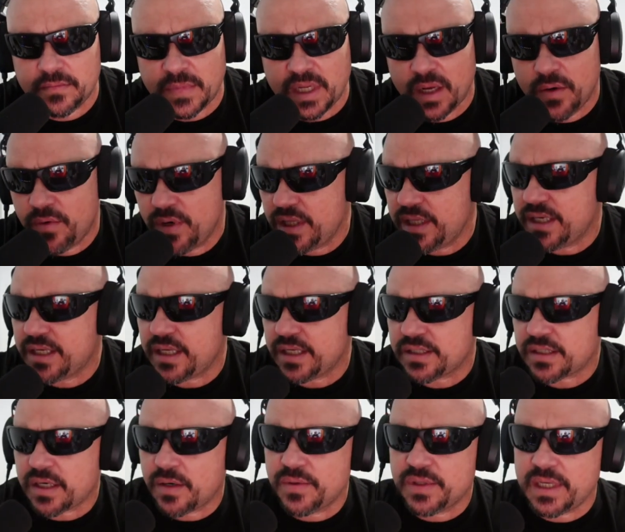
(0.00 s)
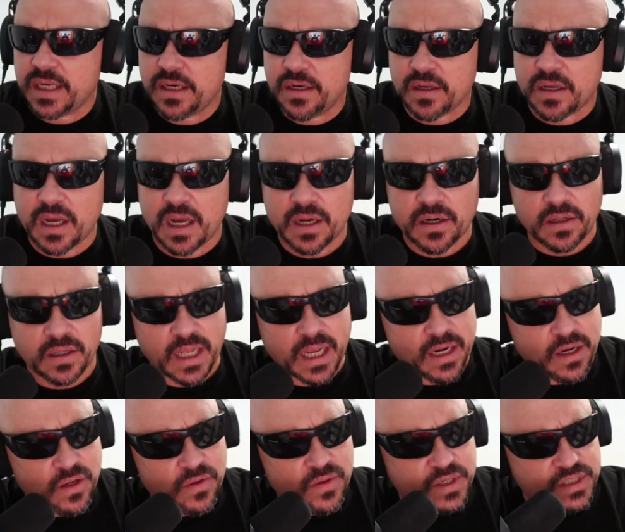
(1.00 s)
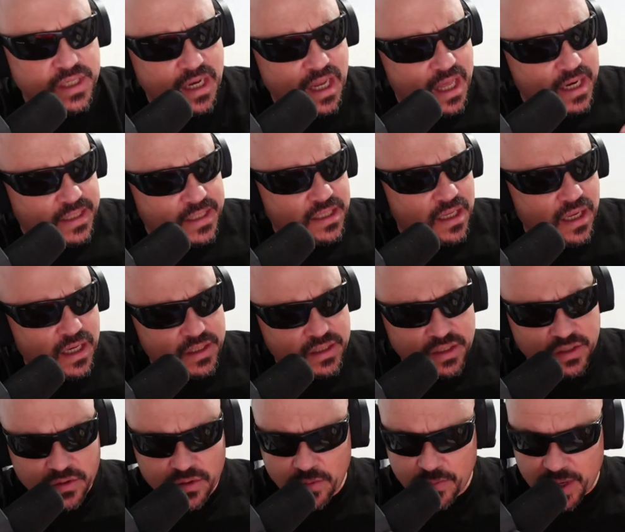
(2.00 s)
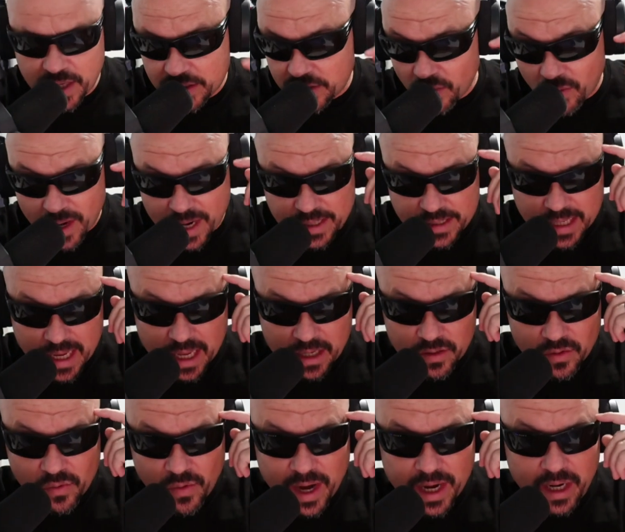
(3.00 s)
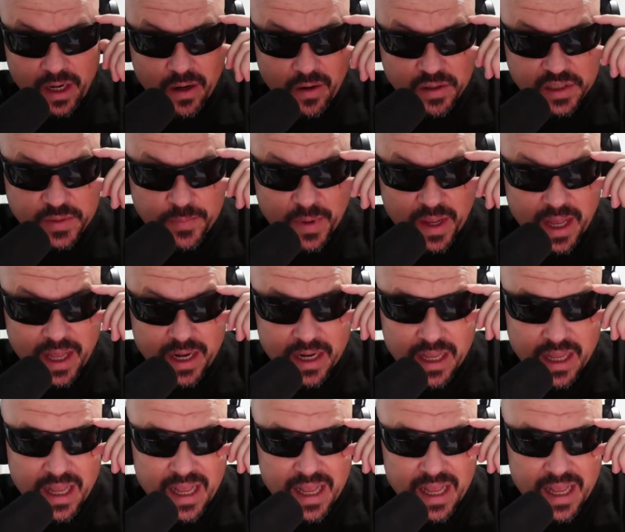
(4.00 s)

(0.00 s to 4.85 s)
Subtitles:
It really does start with Aidan O'Connell. And I know there's a lot of talk, too, about the right tackle and right guard spot.